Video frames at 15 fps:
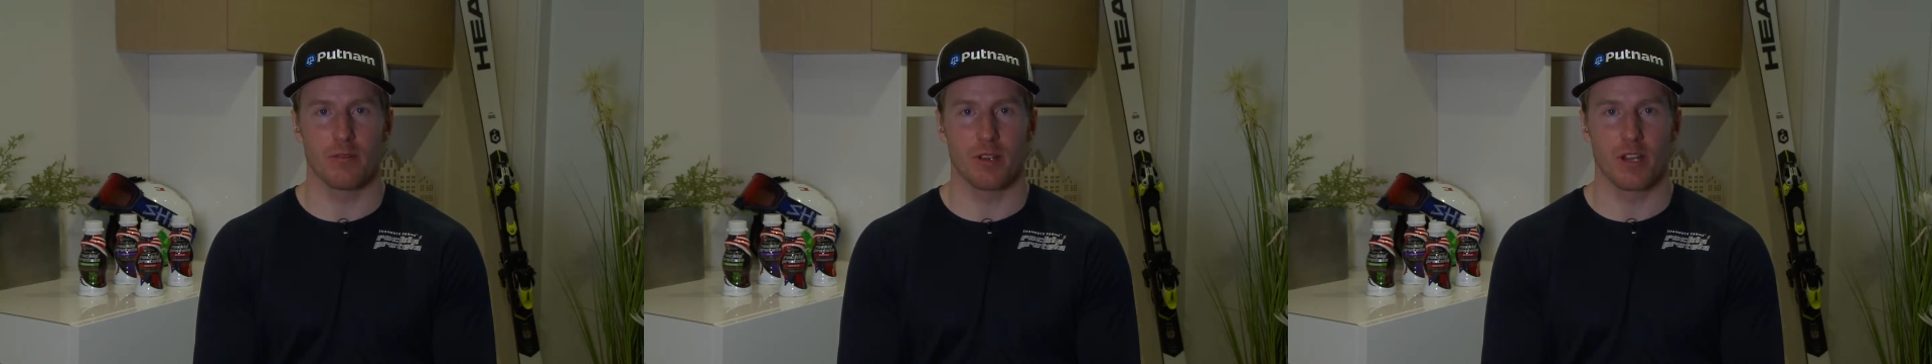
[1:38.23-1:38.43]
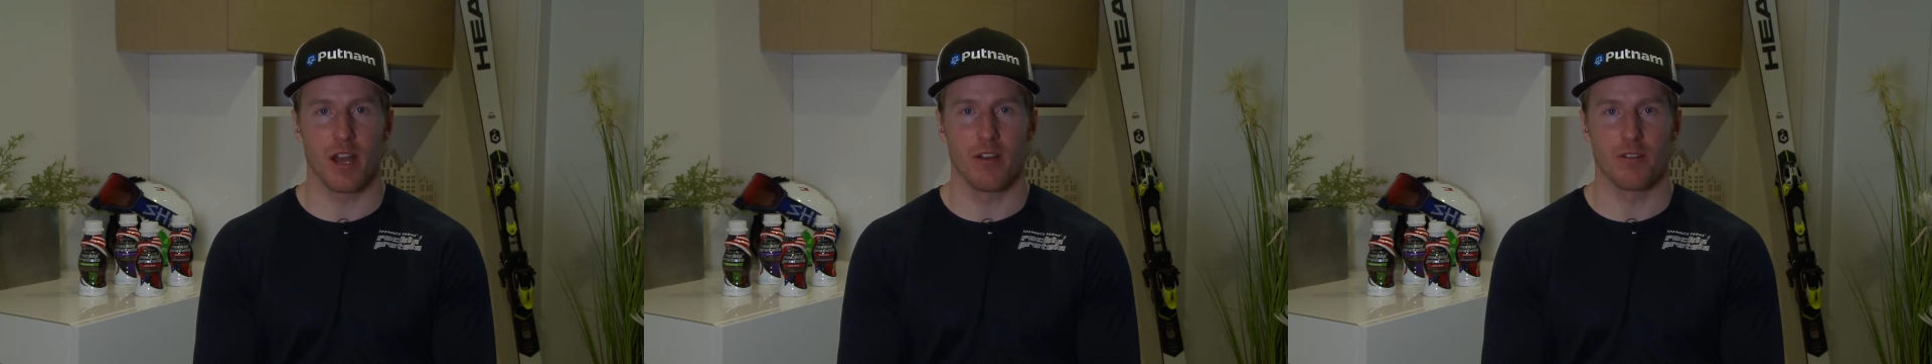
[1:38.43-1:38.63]

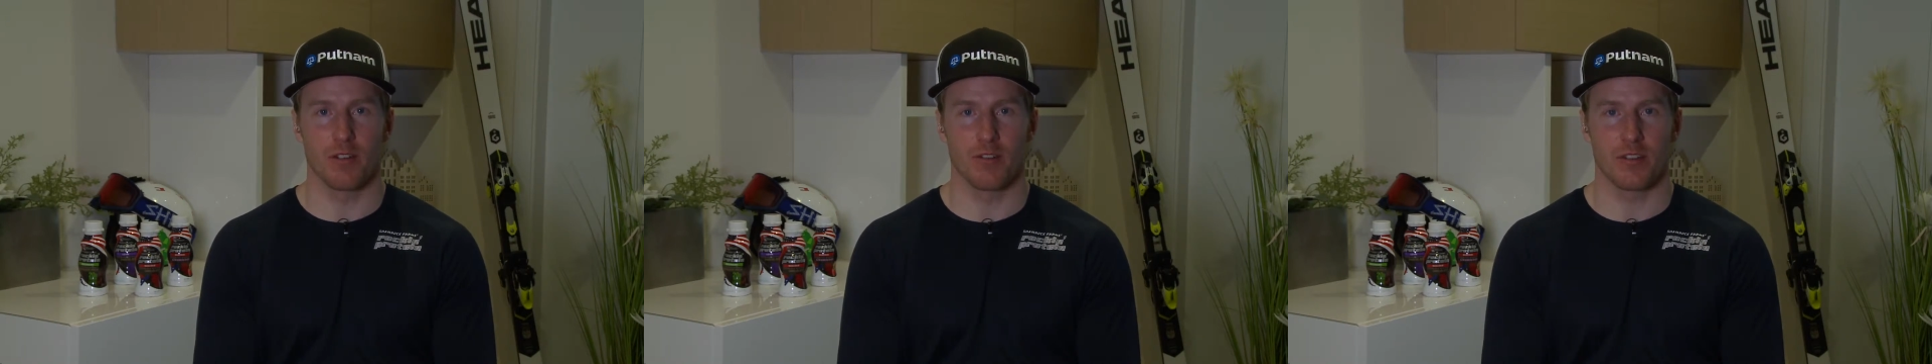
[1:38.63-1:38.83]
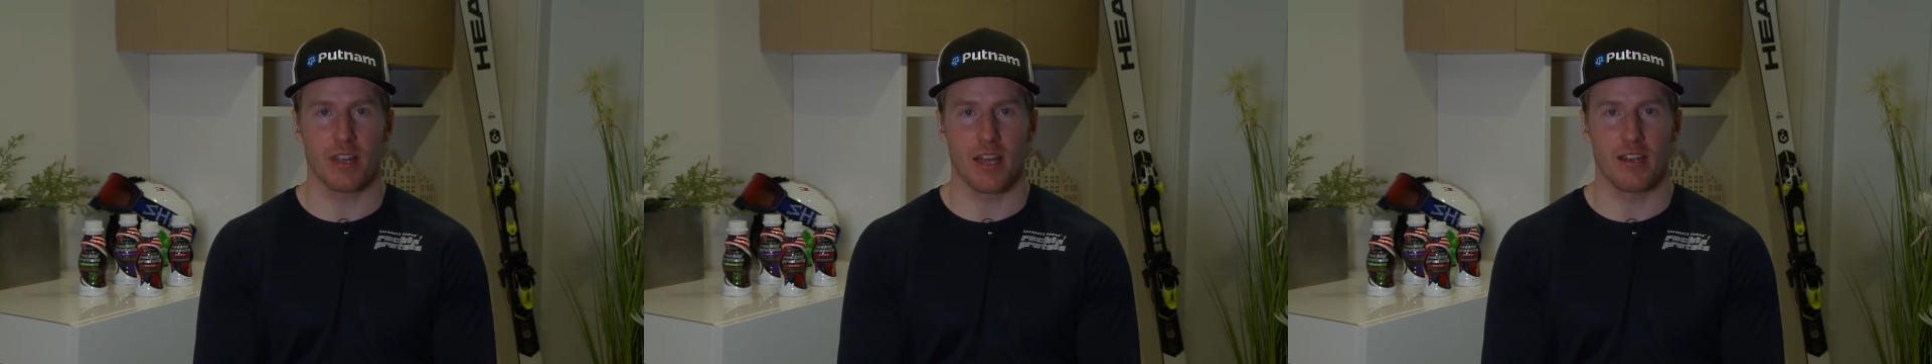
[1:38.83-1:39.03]
recover
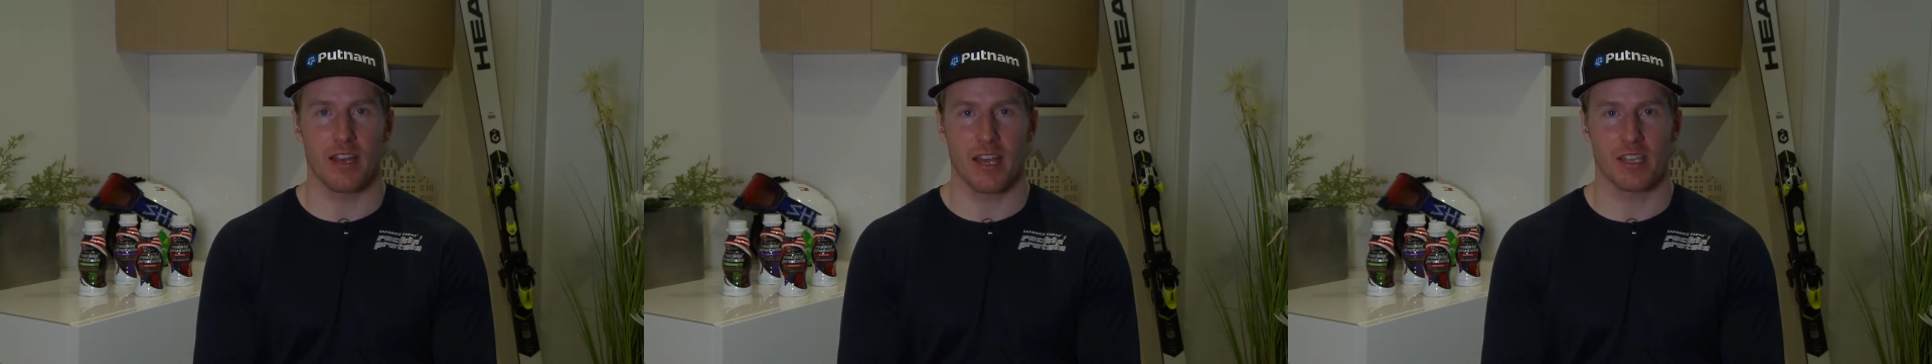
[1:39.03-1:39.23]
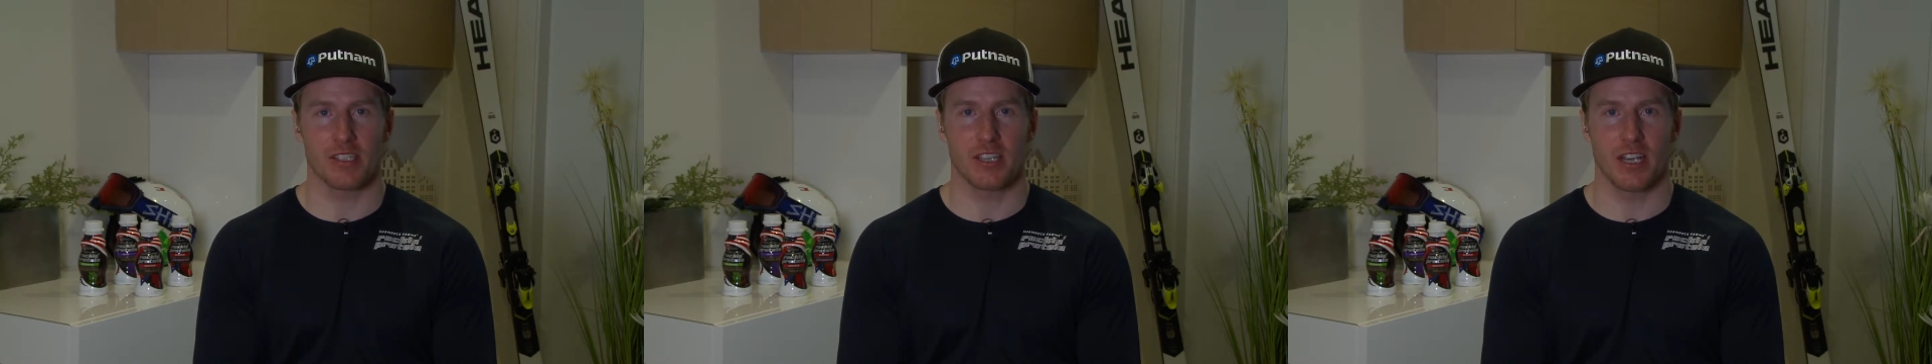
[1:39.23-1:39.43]
for that
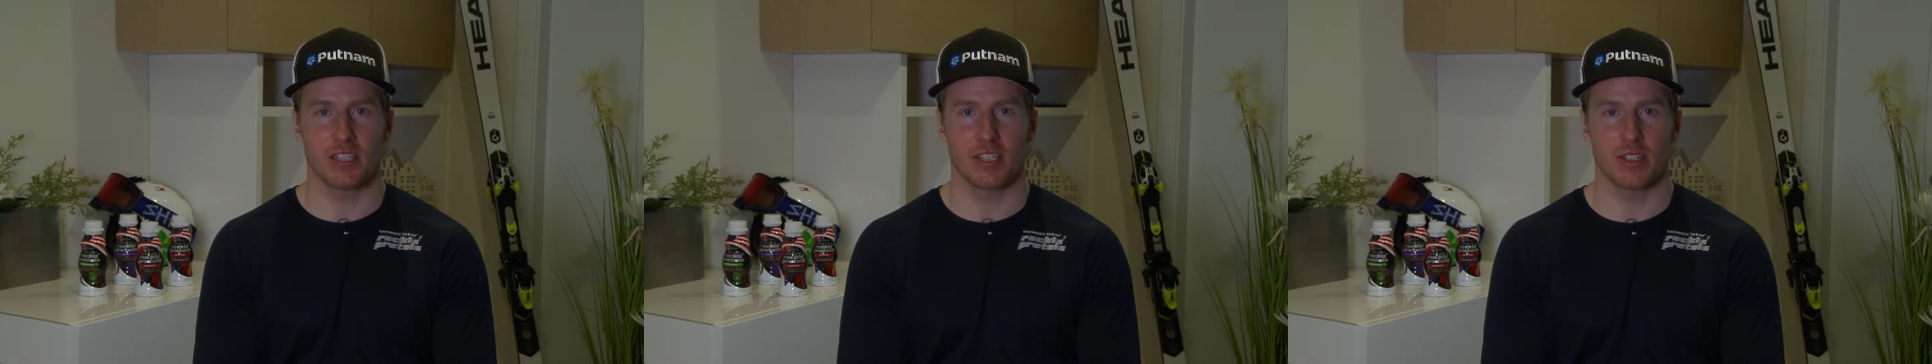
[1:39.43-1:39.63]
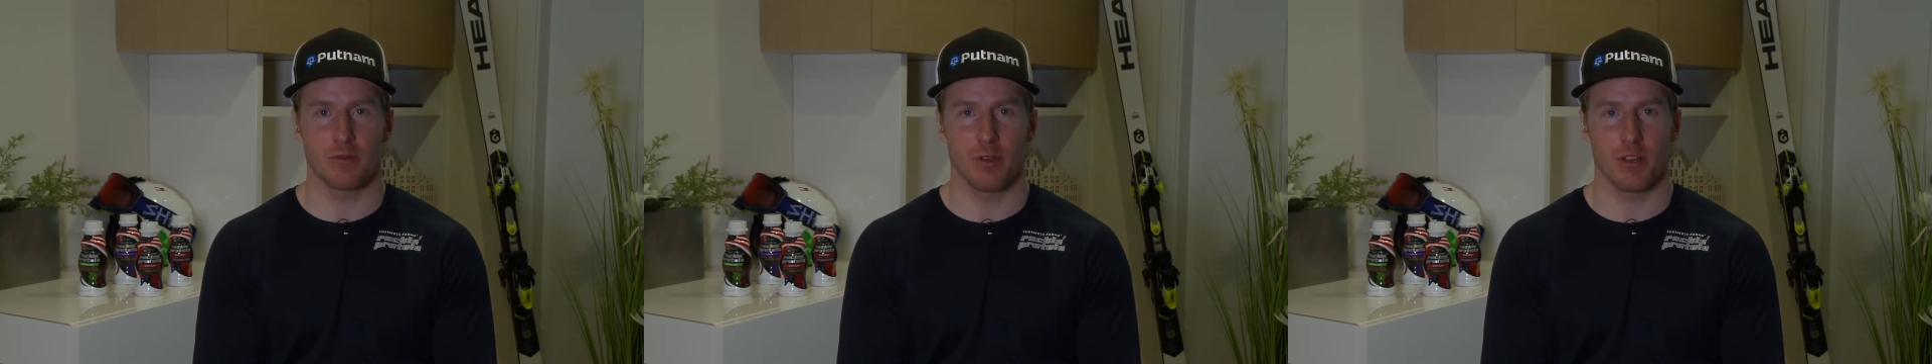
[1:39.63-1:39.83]
next
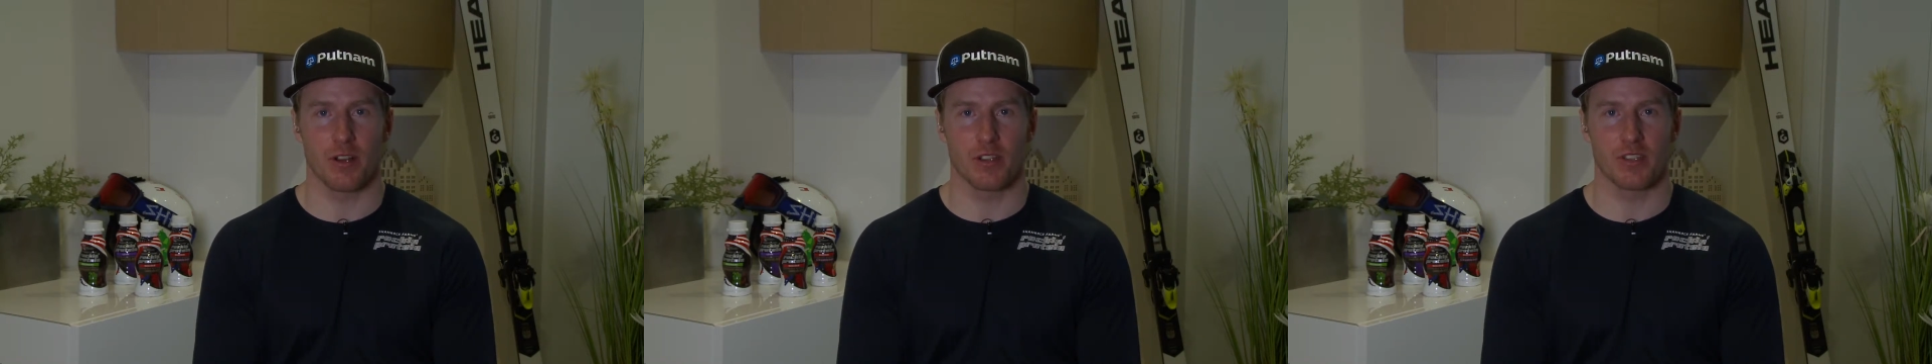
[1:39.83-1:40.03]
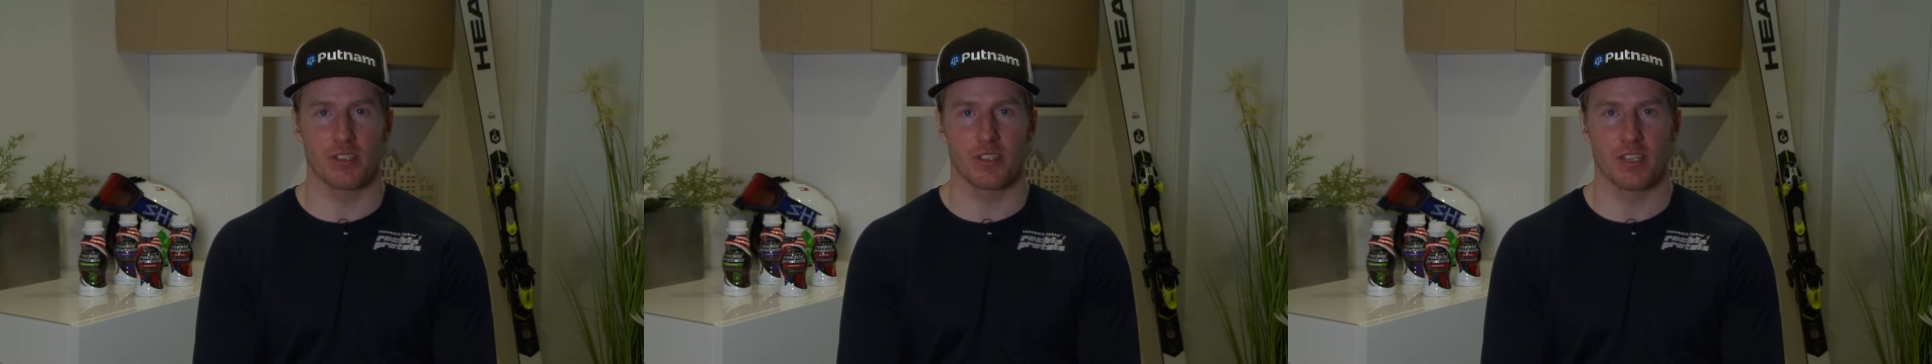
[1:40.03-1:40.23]
session, whether
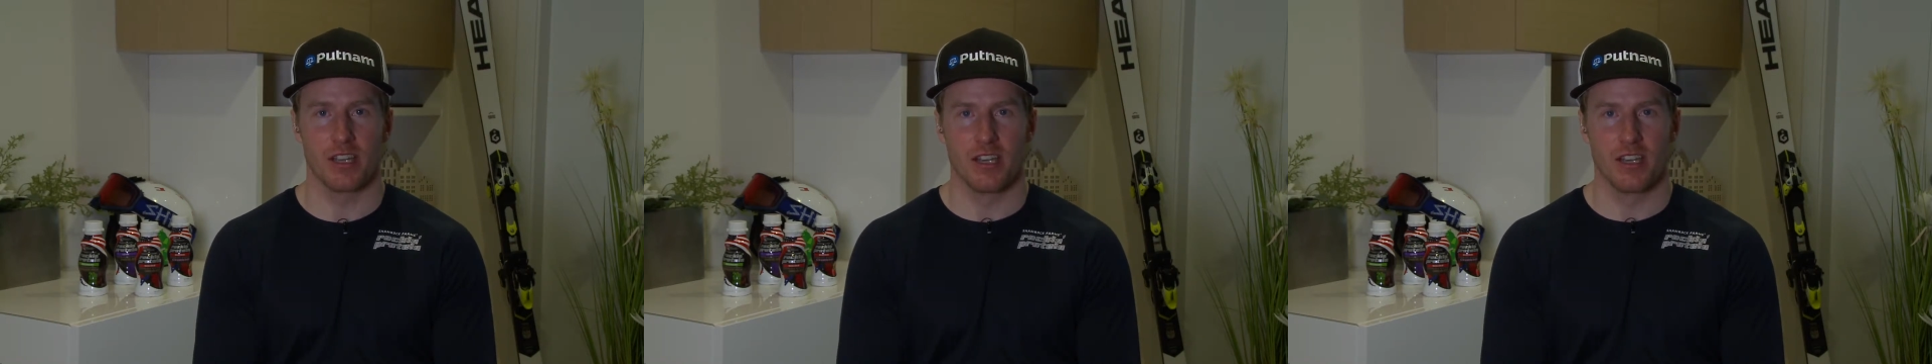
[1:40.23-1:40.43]
it's